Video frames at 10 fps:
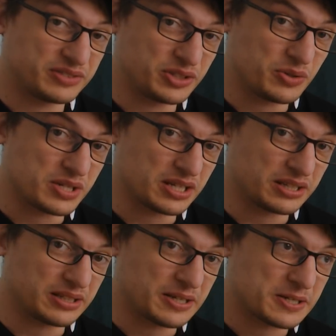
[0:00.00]
to New
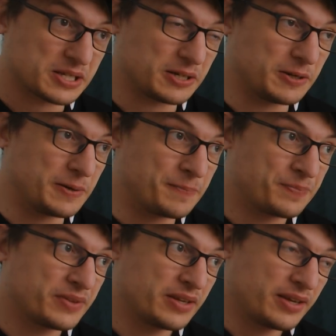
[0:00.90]
Zealand. So,
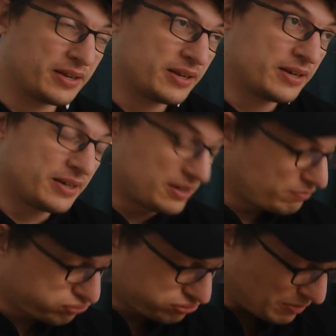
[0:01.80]

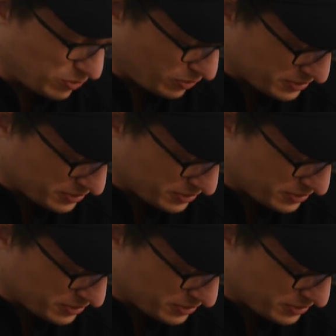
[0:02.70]
I mean, what